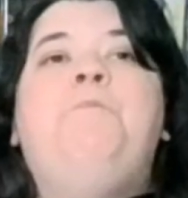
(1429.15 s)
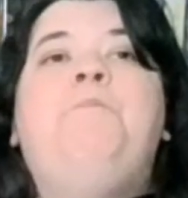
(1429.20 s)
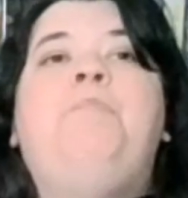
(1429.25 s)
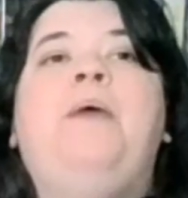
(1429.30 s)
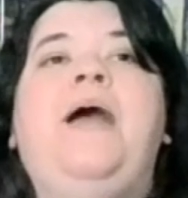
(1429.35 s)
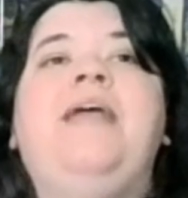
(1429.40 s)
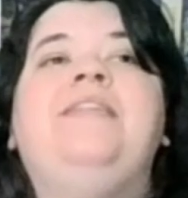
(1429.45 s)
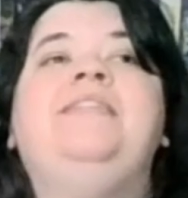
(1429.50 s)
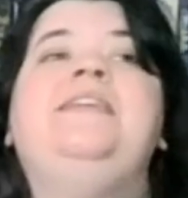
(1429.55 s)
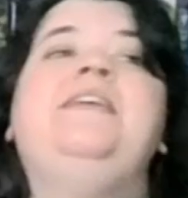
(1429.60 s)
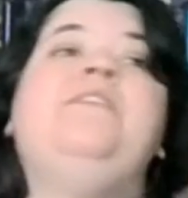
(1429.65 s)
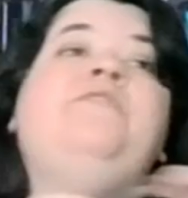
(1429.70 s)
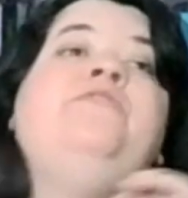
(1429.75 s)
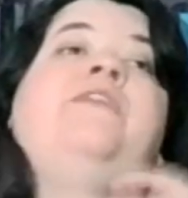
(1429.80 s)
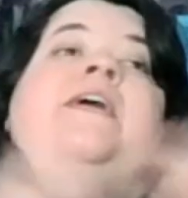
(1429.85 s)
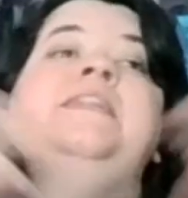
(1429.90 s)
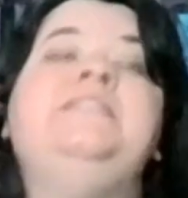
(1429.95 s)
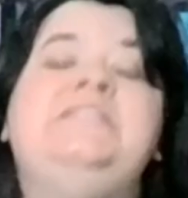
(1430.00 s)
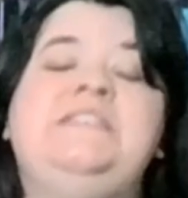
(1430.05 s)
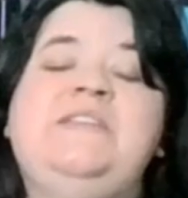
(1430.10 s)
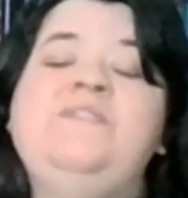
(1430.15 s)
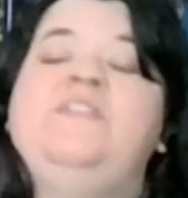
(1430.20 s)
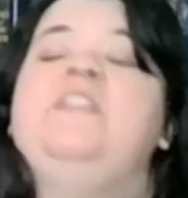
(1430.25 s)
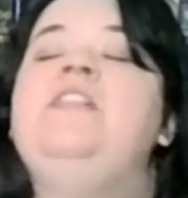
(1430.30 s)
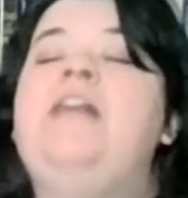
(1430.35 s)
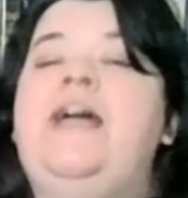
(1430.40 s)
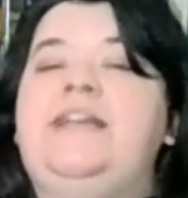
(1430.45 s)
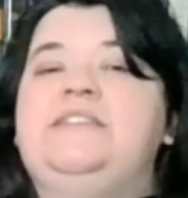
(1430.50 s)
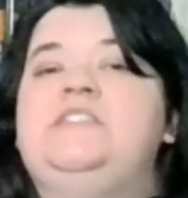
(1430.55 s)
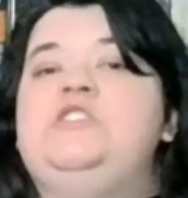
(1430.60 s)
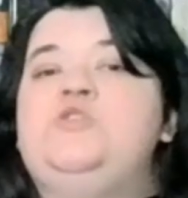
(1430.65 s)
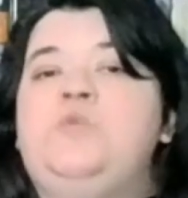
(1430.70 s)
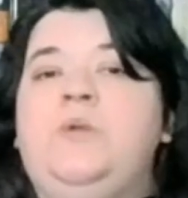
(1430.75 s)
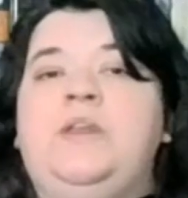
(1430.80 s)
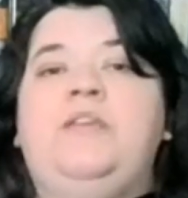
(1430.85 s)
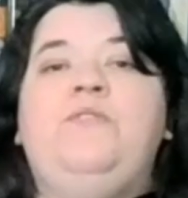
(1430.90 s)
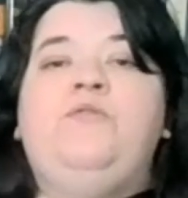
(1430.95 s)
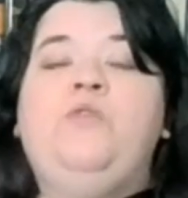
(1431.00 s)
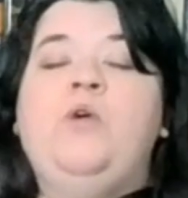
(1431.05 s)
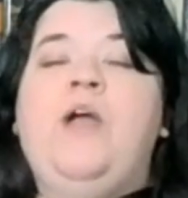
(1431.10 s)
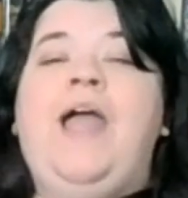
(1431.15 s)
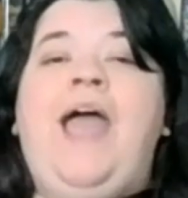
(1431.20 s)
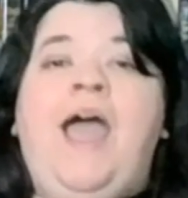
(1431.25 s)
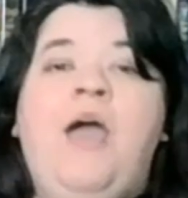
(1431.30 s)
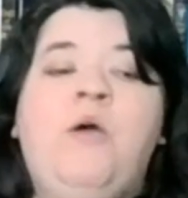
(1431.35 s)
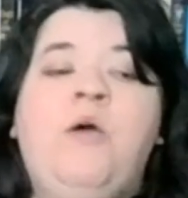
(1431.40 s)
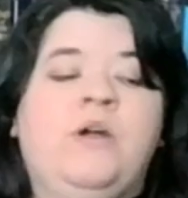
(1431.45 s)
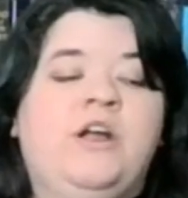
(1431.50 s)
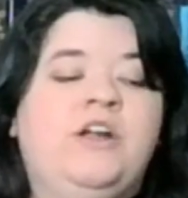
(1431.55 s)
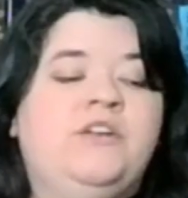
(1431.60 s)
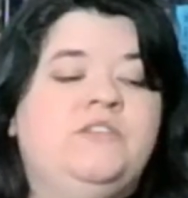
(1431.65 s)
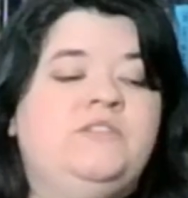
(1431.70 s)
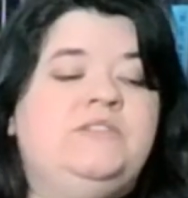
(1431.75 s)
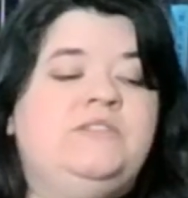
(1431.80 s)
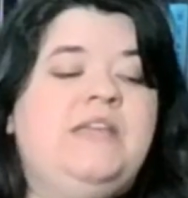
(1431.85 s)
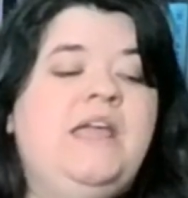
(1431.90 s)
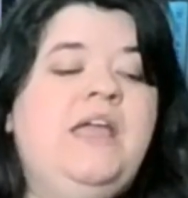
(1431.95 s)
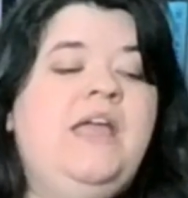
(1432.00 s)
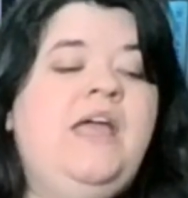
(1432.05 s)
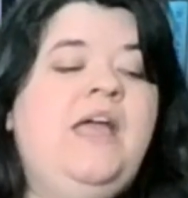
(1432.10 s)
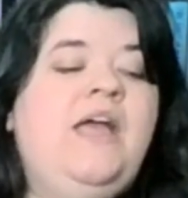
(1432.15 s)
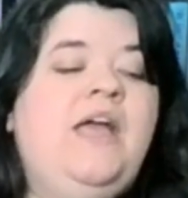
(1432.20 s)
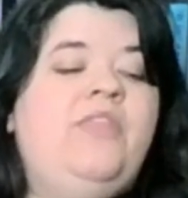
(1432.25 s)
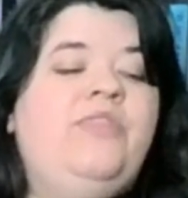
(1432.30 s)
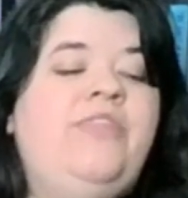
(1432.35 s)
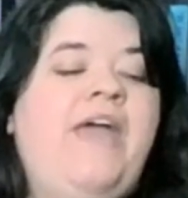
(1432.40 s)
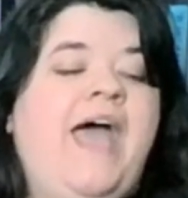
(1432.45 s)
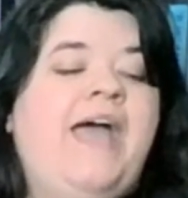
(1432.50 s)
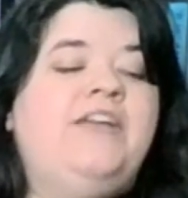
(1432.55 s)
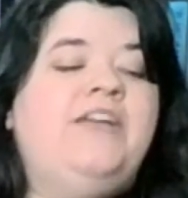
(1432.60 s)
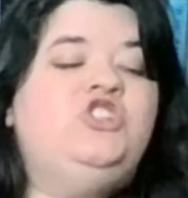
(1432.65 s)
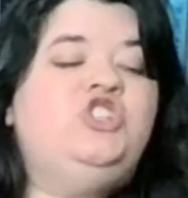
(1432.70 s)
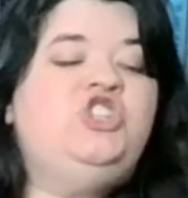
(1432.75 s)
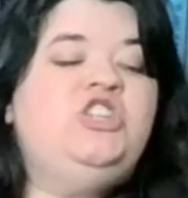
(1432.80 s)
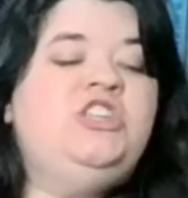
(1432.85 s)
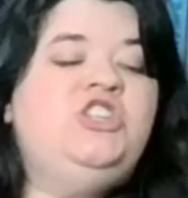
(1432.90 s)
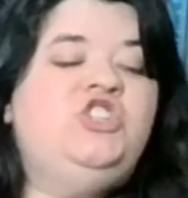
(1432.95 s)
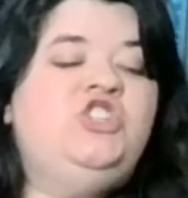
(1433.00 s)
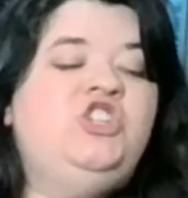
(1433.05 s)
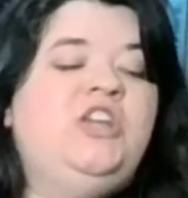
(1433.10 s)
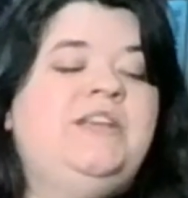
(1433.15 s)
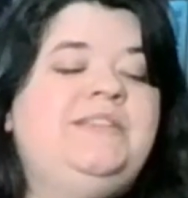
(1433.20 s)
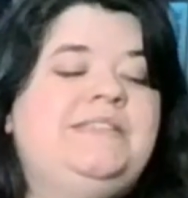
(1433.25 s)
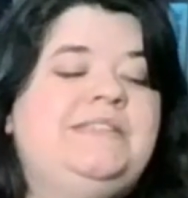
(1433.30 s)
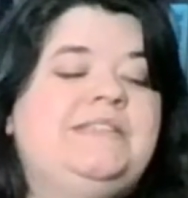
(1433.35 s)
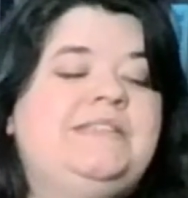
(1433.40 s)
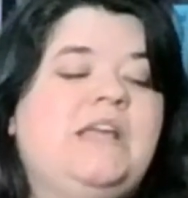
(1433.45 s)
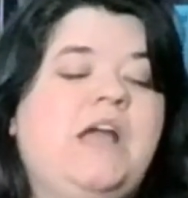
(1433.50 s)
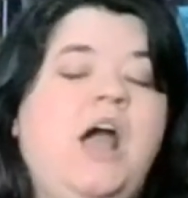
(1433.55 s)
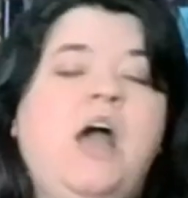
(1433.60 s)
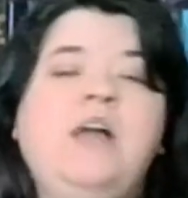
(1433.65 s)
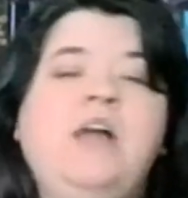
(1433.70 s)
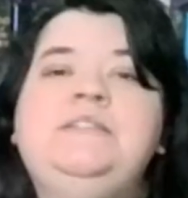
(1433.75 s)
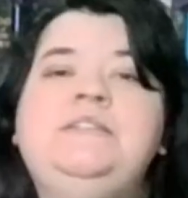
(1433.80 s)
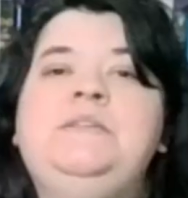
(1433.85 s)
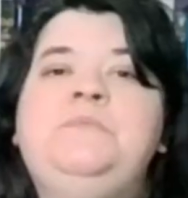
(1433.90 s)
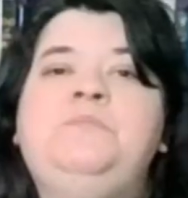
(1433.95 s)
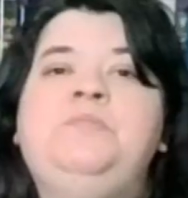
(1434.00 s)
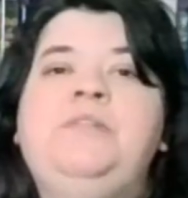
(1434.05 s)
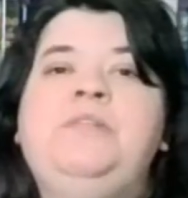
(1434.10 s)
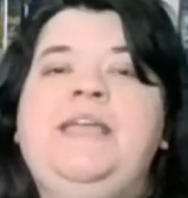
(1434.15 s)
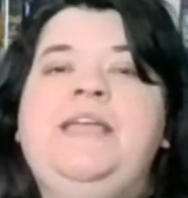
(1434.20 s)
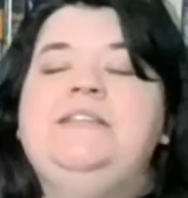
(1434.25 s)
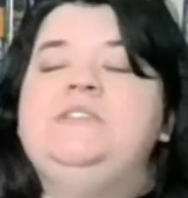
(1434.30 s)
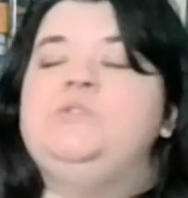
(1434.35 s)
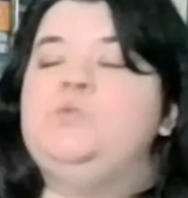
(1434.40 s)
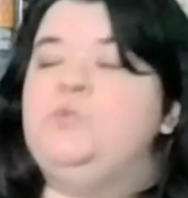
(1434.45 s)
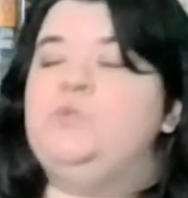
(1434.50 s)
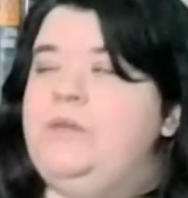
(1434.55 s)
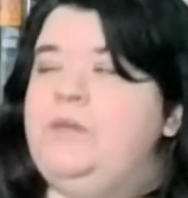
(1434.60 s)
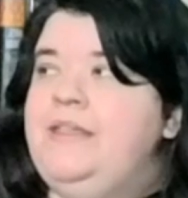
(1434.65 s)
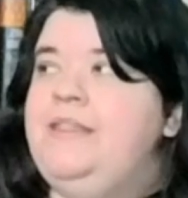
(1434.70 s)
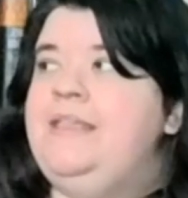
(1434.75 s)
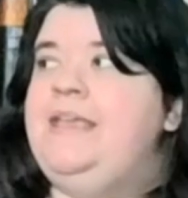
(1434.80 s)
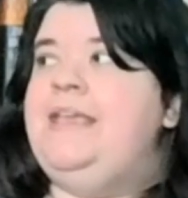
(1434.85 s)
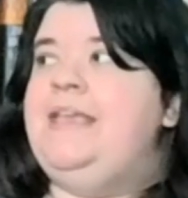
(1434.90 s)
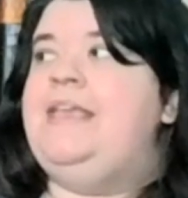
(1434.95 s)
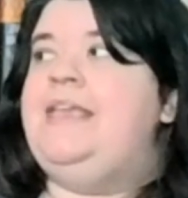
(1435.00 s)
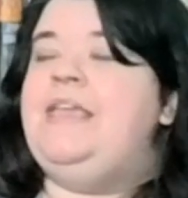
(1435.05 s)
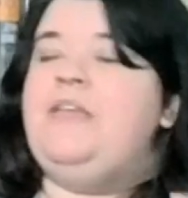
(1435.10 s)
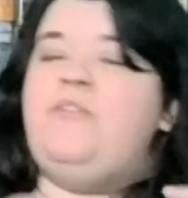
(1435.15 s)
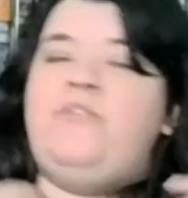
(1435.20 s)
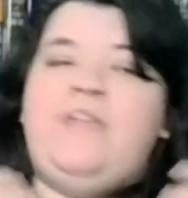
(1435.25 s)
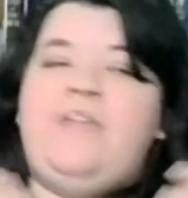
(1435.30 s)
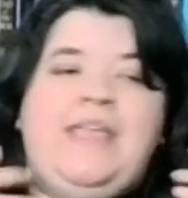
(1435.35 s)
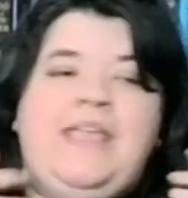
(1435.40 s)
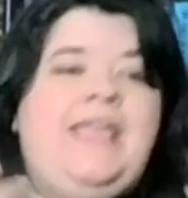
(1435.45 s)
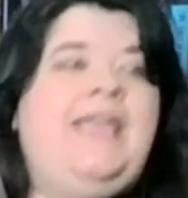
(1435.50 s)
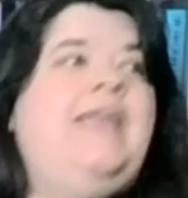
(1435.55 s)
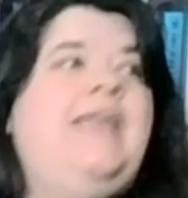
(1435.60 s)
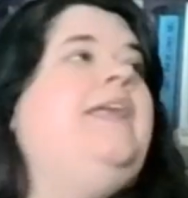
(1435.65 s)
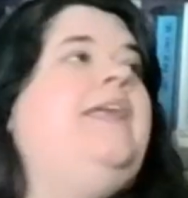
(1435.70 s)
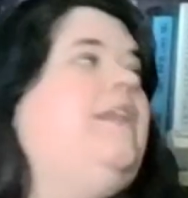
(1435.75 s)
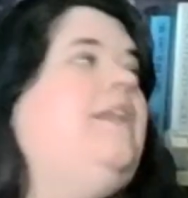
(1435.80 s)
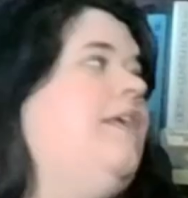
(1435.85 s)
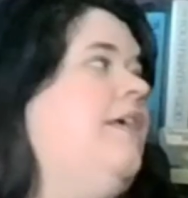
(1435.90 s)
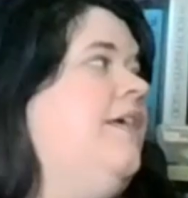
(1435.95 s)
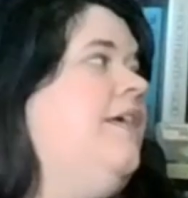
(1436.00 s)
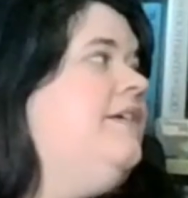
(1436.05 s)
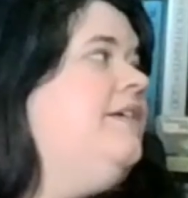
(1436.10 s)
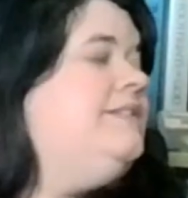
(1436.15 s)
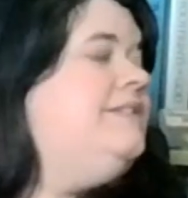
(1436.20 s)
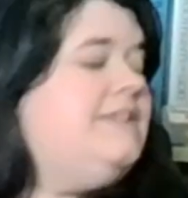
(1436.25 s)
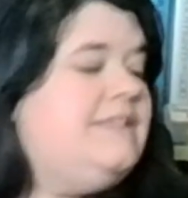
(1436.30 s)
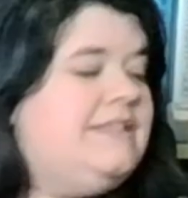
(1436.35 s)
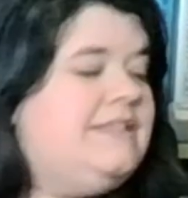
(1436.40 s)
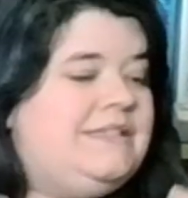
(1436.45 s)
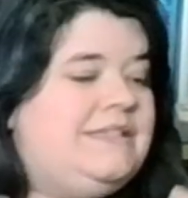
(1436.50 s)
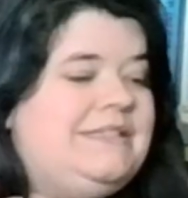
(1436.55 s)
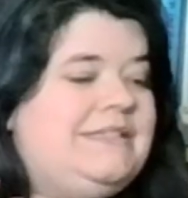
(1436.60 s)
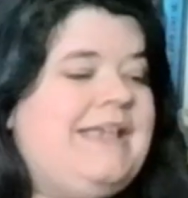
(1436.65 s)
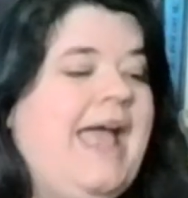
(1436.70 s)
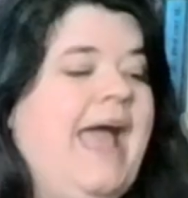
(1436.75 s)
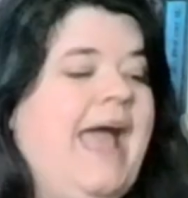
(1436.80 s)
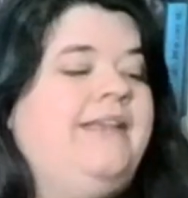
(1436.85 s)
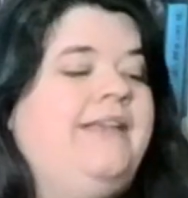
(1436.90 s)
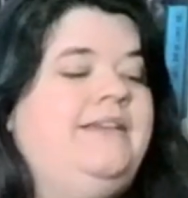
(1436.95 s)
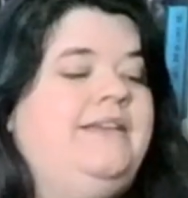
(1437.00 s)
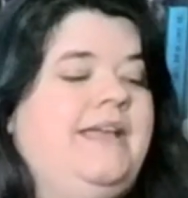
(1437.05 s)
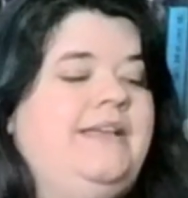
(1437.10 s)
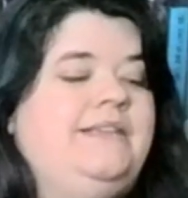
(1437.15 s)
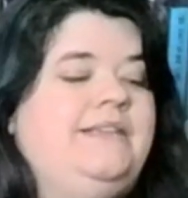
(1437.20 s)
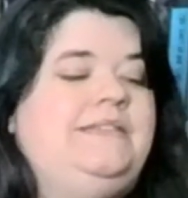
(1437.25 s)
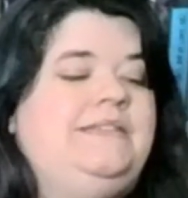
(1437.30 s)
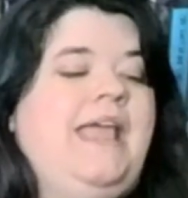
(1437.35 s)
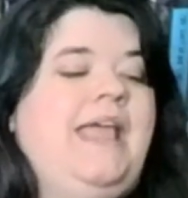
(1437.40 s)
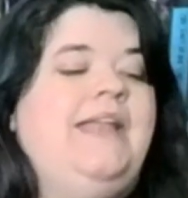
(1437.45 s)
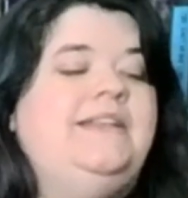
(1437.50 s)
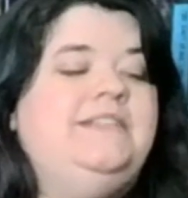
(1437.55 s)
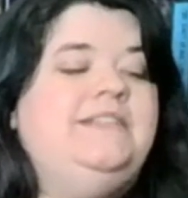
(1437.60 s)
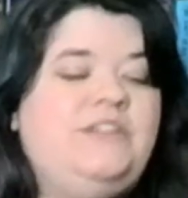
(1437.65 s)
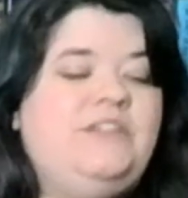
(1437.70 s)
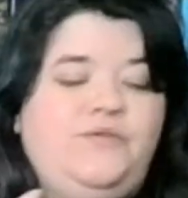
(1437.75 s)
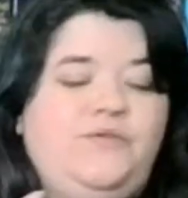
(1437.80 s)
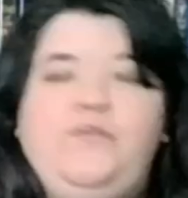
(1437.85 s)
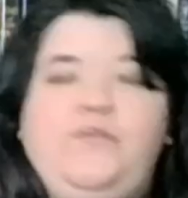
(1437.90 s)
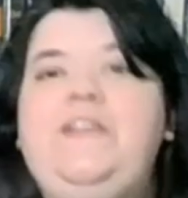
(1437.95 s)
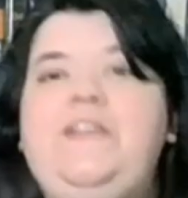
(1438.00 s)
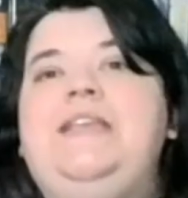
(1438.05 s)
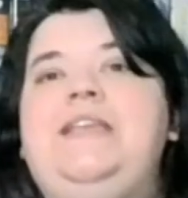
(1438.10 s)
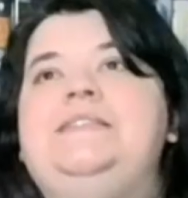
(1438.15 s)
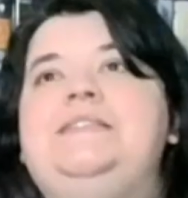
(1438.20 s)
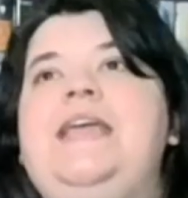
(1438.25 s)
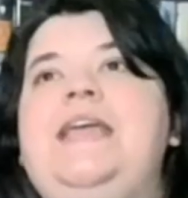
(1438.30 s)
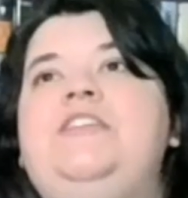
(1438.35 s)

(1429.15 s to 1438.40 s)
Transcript: by the events of the last 24 hours that she just contemplates really giving in to the sadness and defeat.